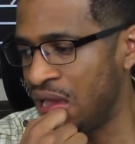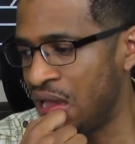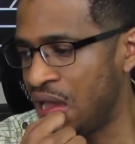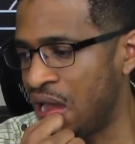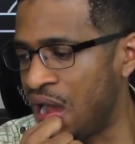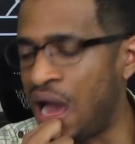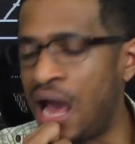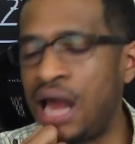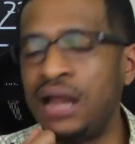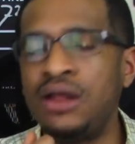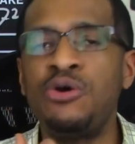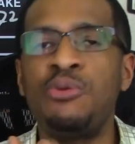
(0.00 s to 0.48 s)

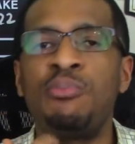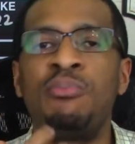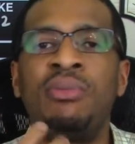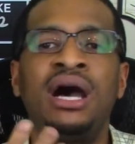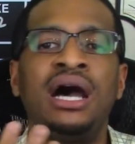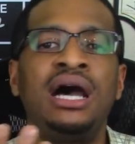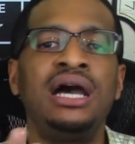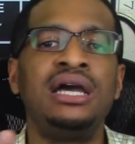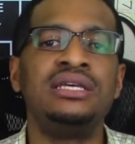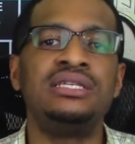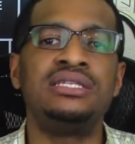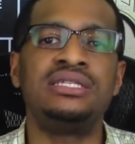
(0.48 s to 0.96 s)
I don't
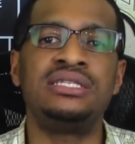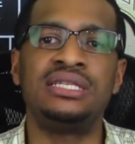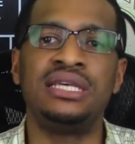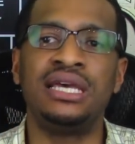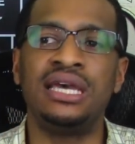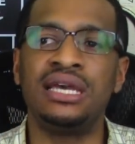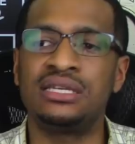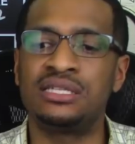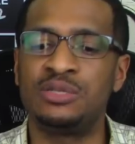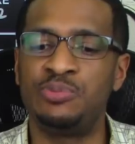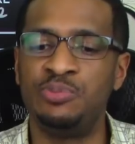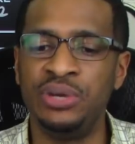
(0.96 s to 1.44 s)
mind
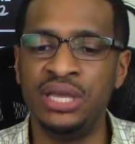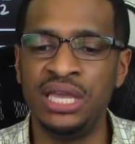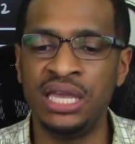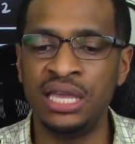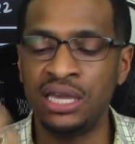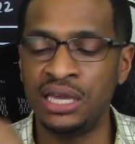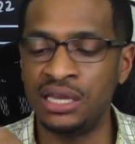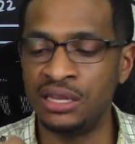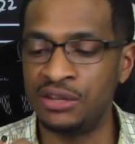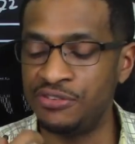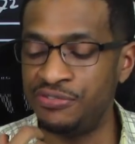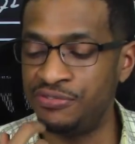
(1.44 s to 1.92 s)
sex
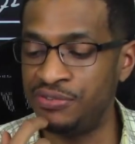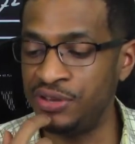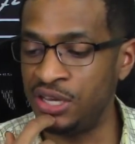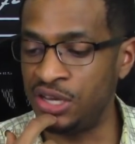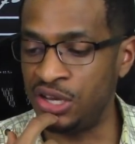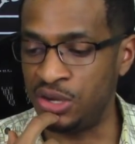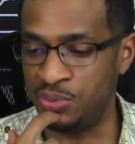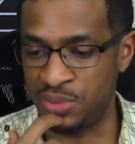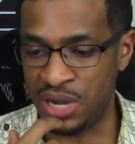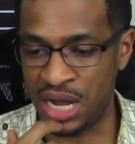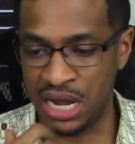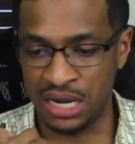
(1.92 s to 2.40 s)
being in the
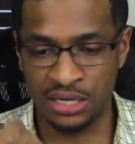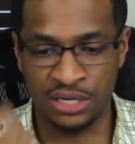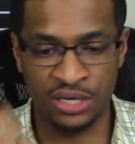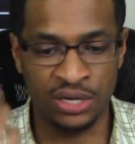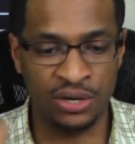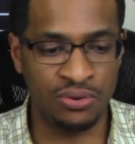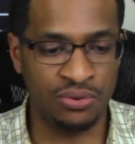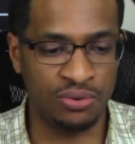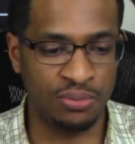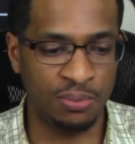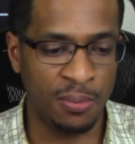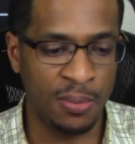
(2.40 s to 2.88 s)
film. I
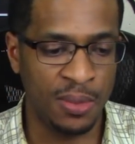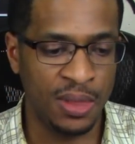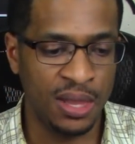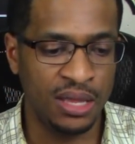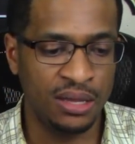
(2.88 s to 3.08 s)
don't.